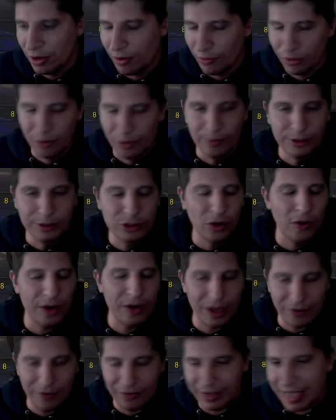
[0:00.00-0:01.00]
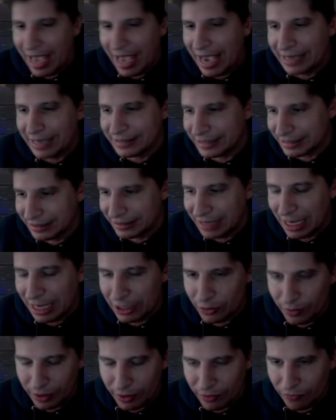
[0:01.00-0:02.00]
The majority of the cast is not
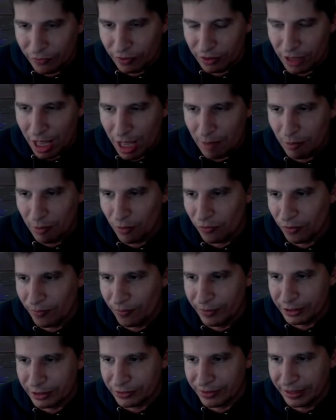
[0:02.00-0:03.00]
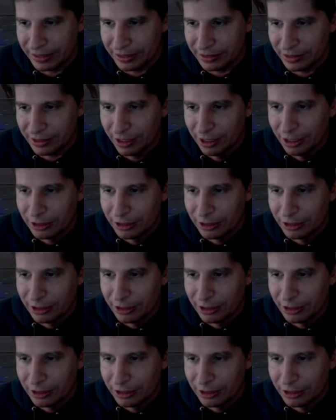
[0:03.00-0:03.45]
doing a full combo from this range.